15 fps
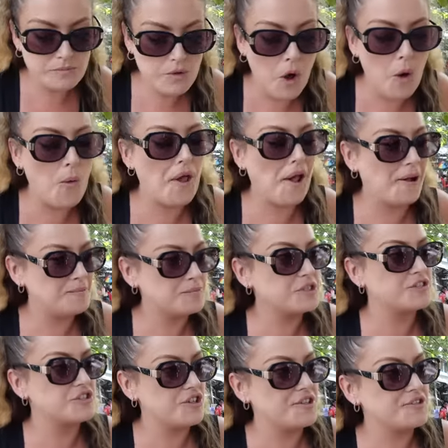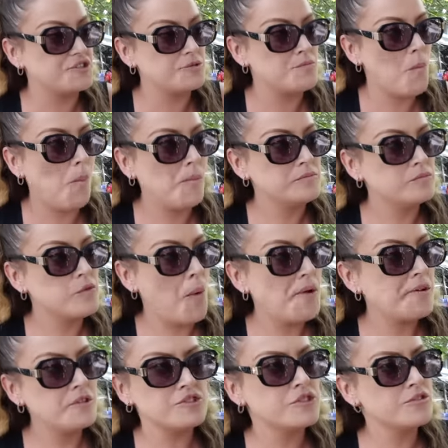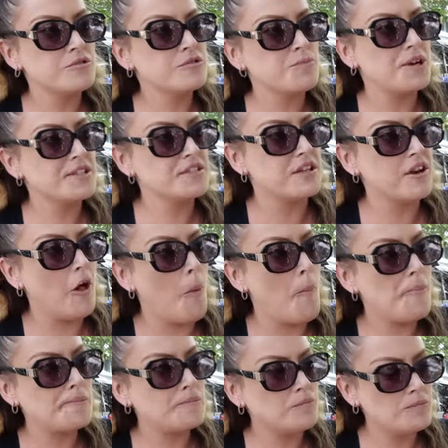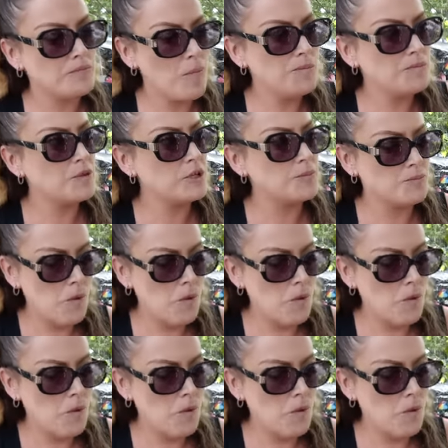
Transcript: Oh, what oh yeah, thinking? that's nice. Yeah, right? It's not mm. too spicy at all. No, no, no. No.